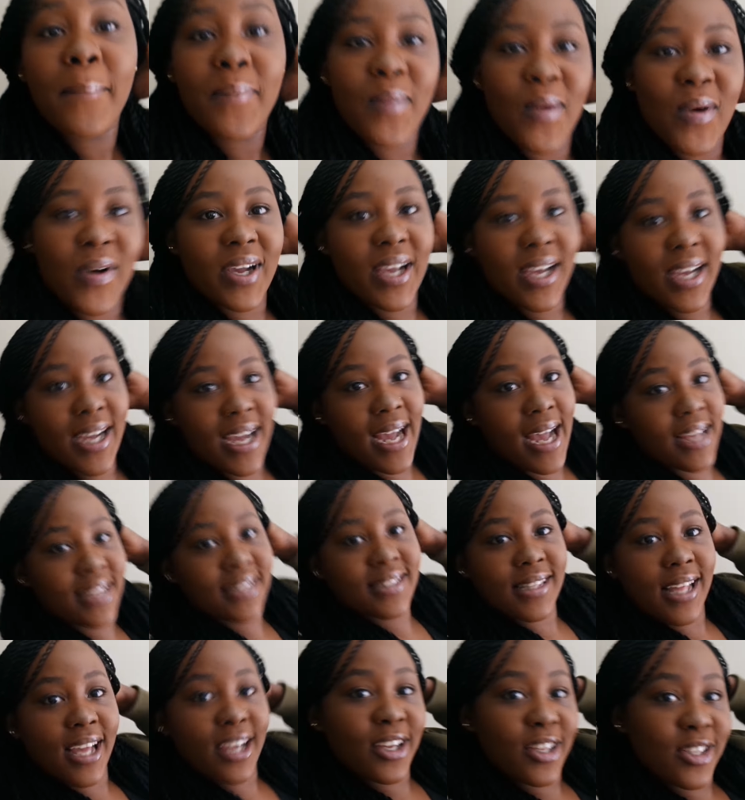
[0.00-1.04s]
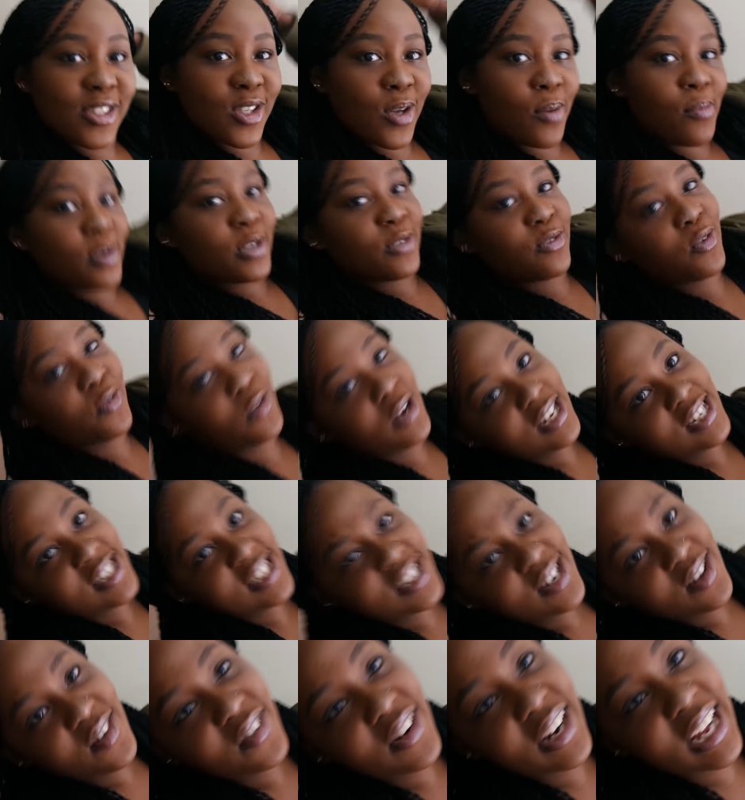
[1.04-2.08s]
Okay, guys, thank you so much for
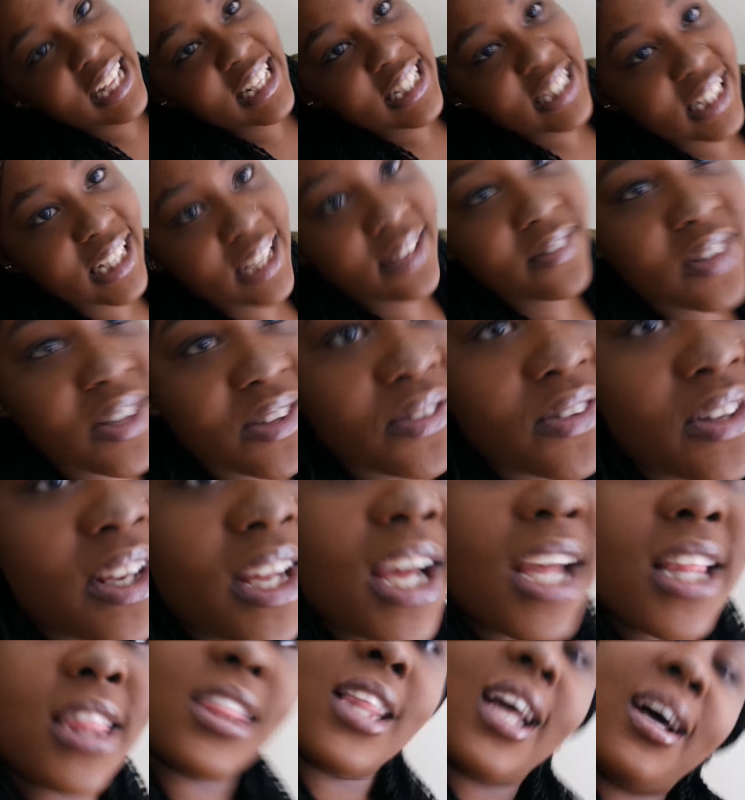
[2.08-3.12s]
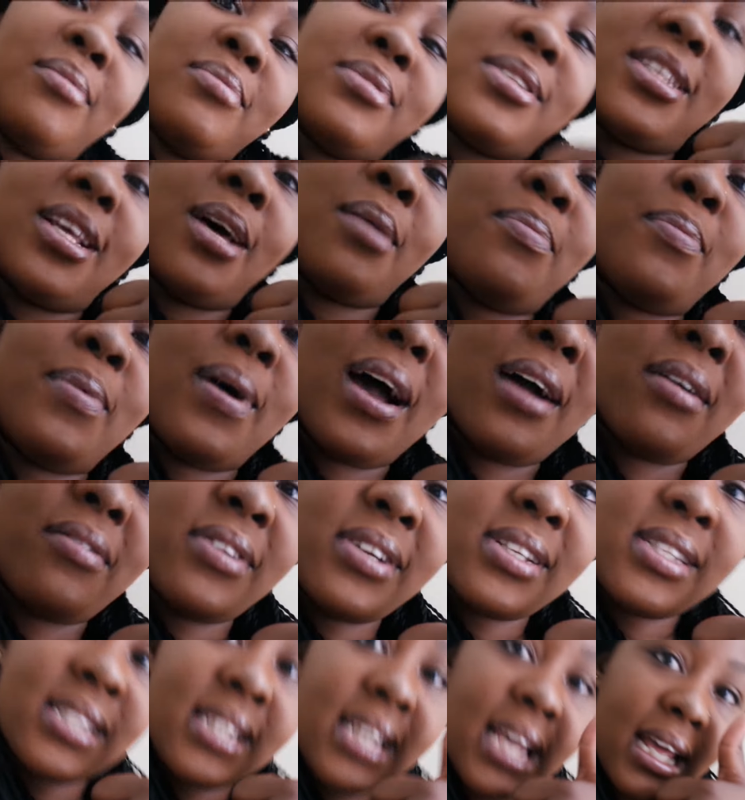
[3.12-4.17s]
watching. Don't forget to give this video a thumbs up. I
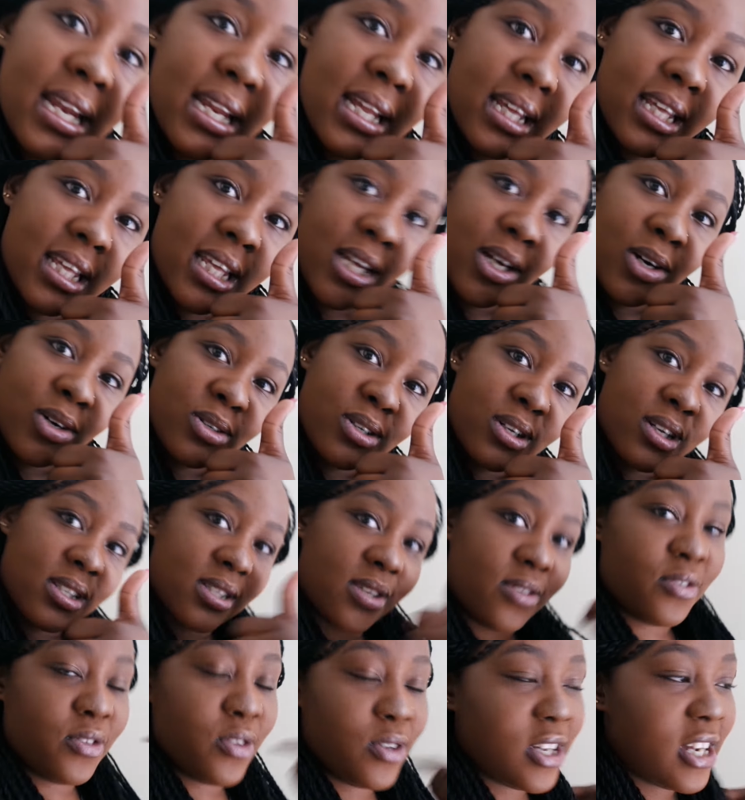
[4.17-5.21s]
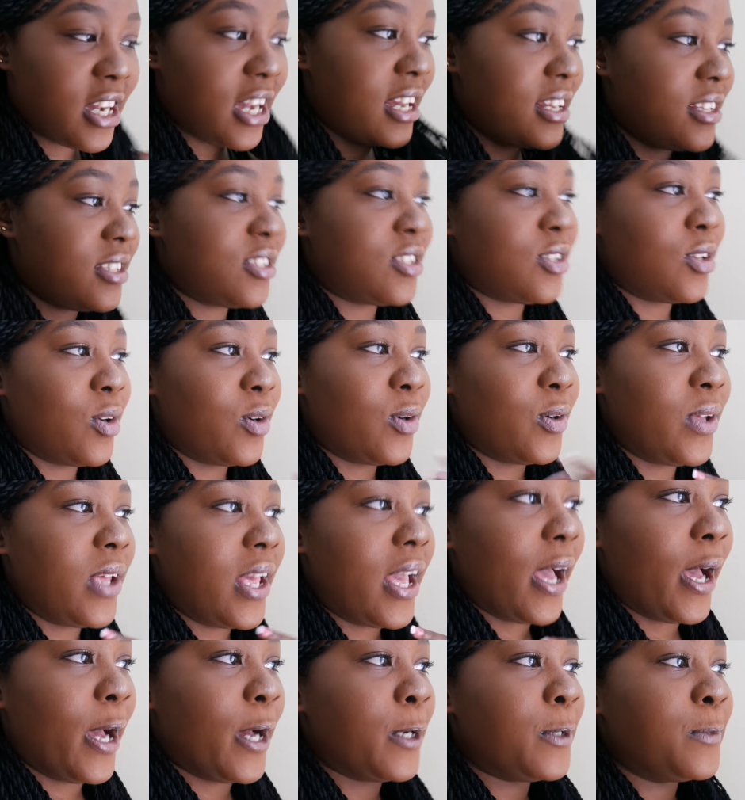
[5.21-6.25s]
risk getting killed because of you guys. So
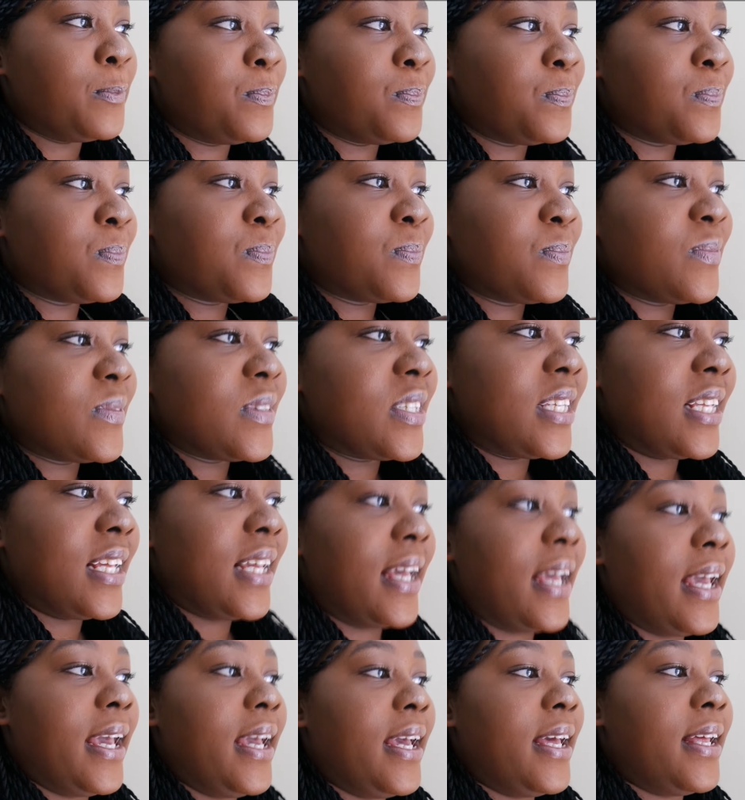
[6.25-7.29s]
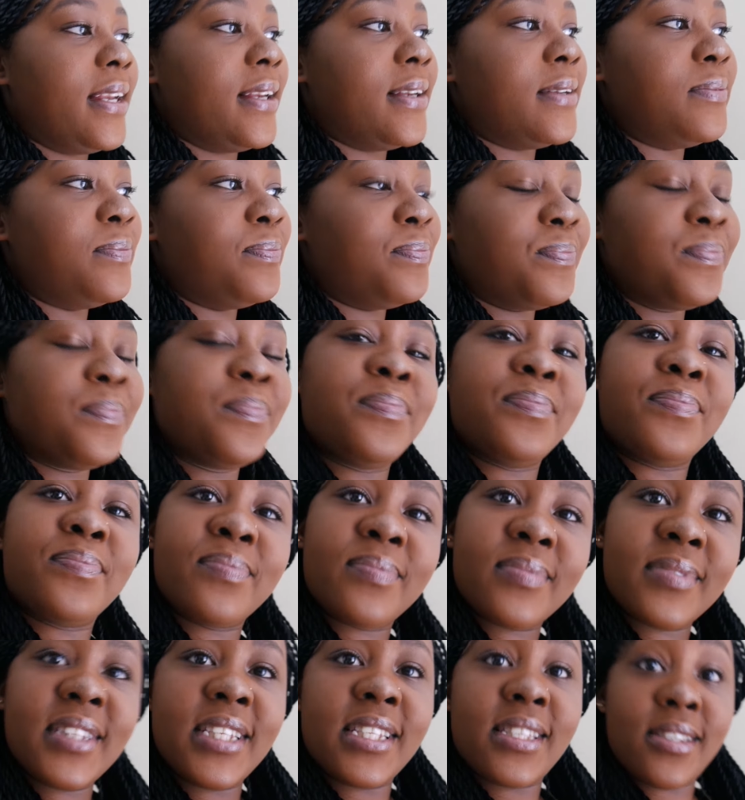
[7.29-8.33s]
yeah, and
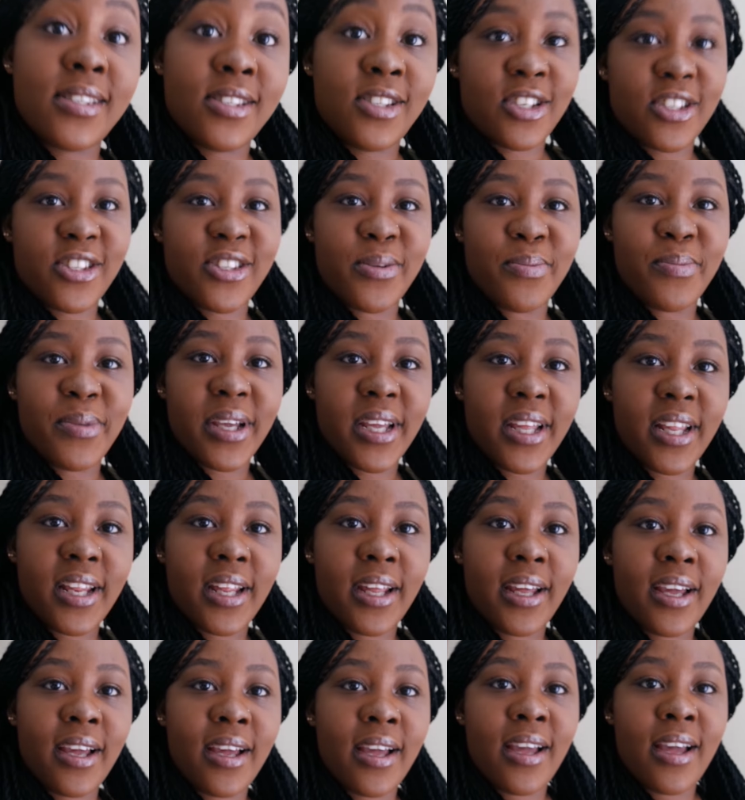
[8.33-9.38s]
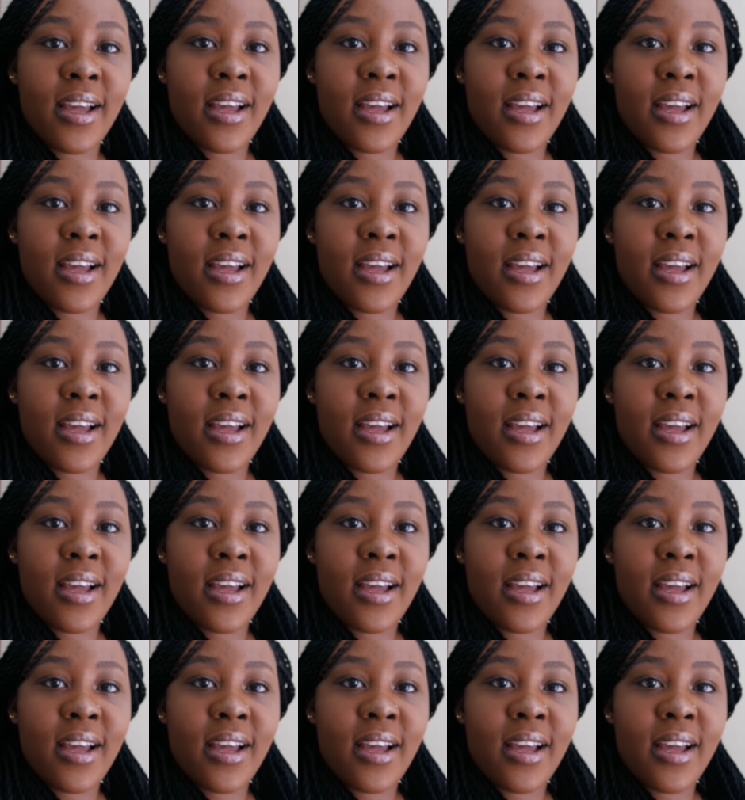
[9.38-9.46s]
this is just the beginning.